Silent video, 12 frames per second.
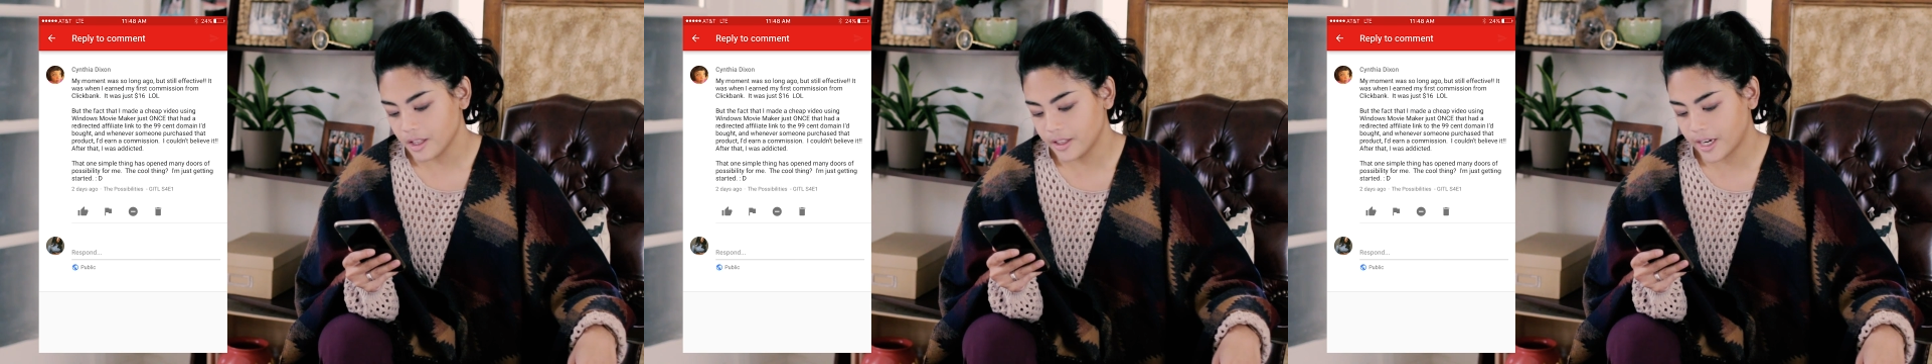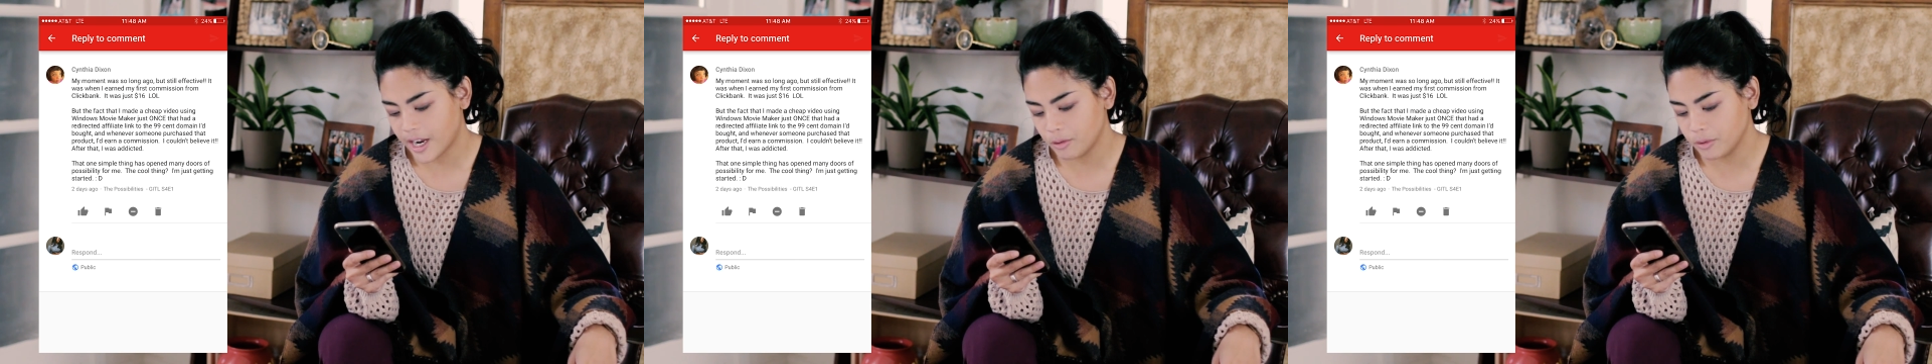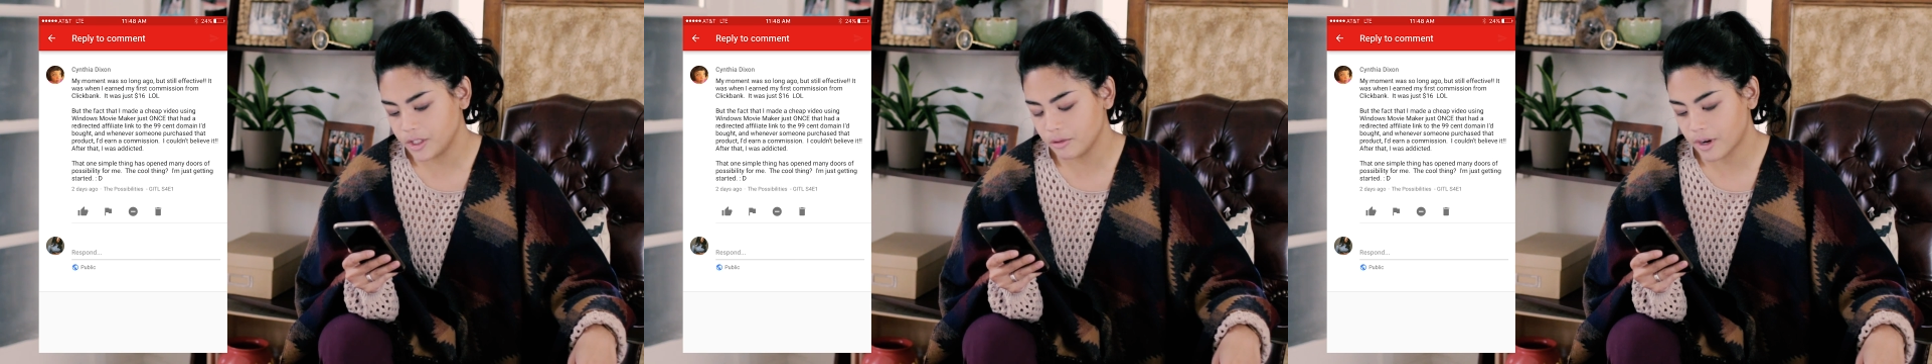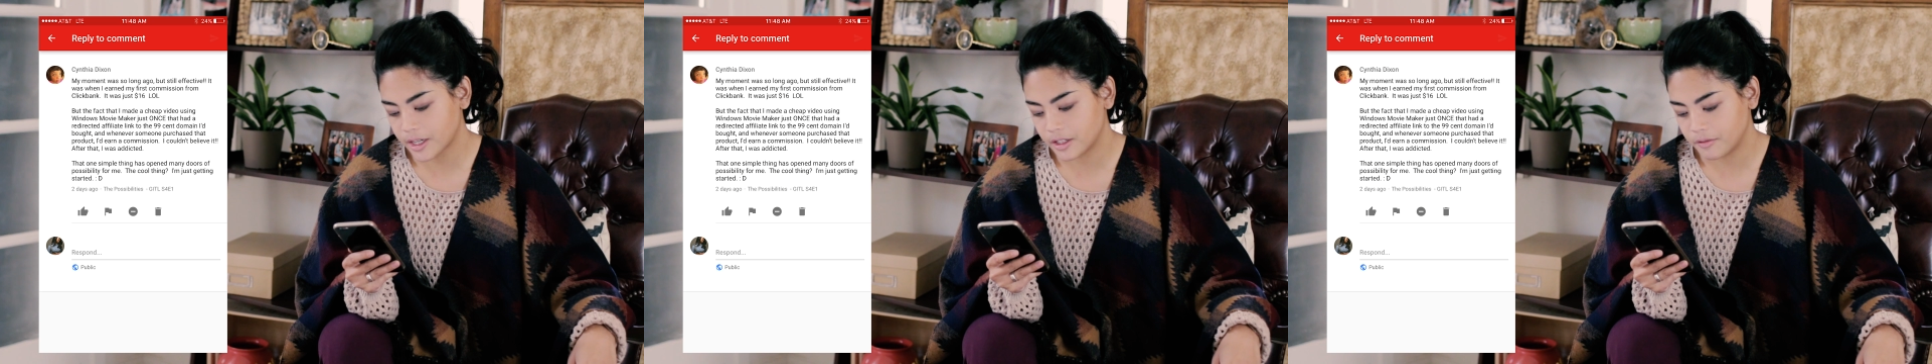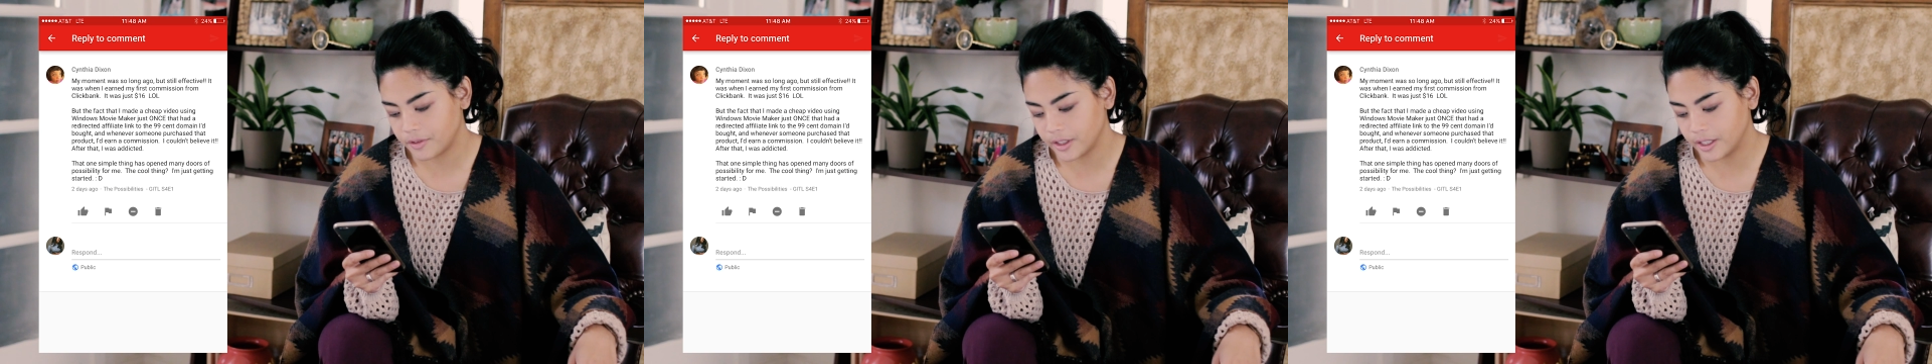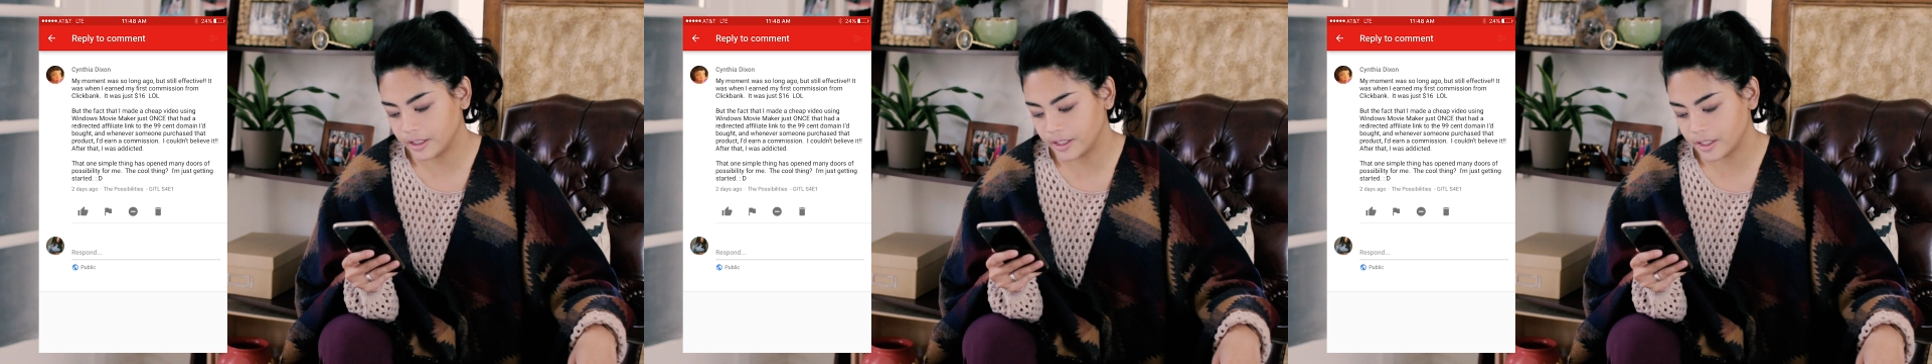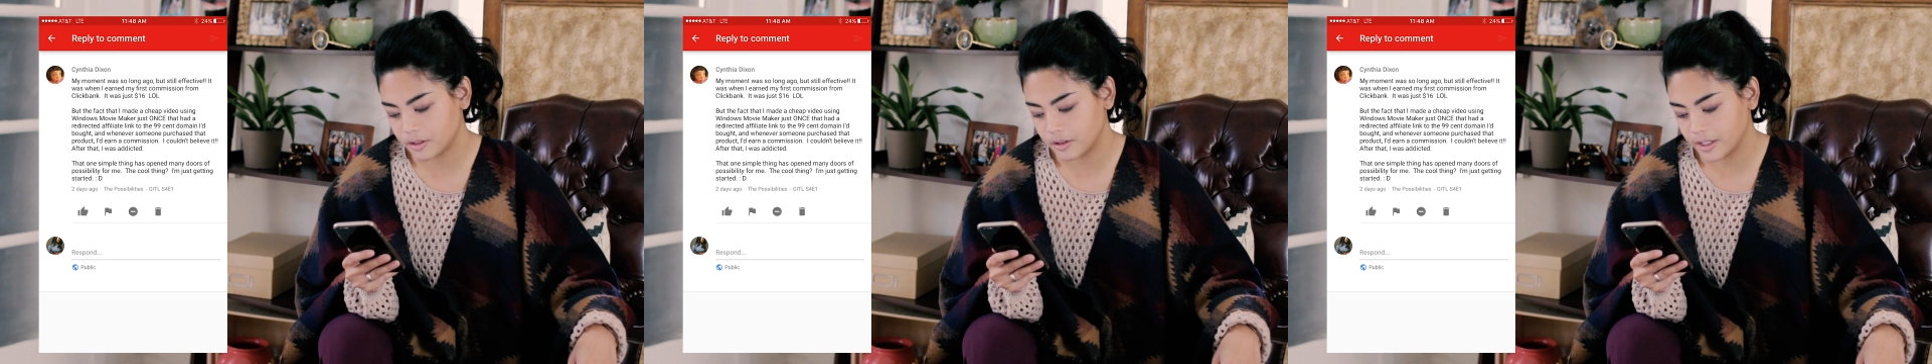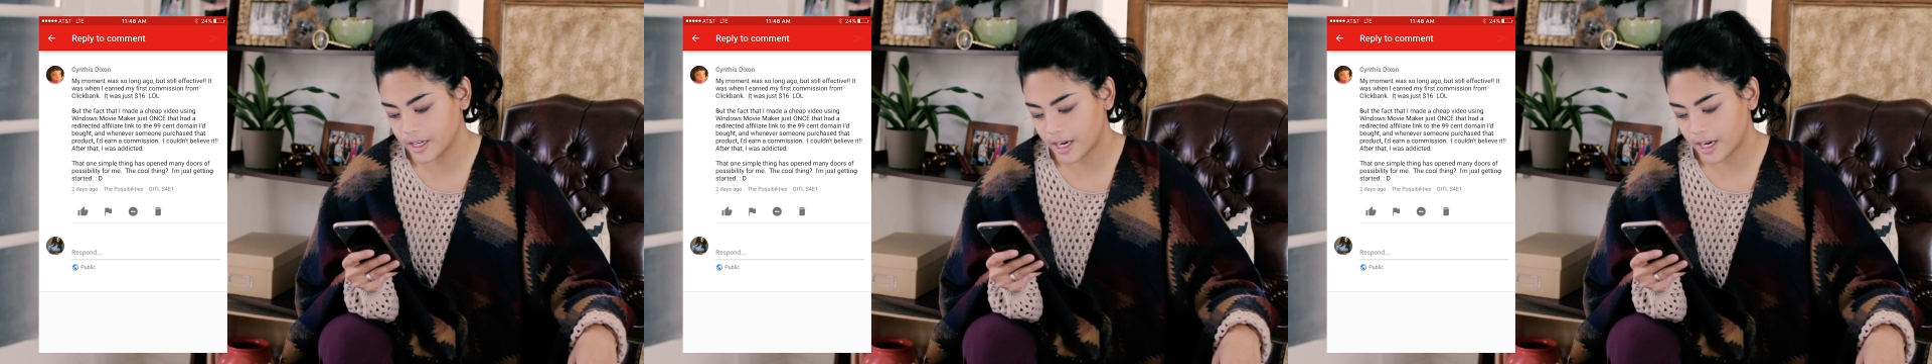that had redirected affiliate link to the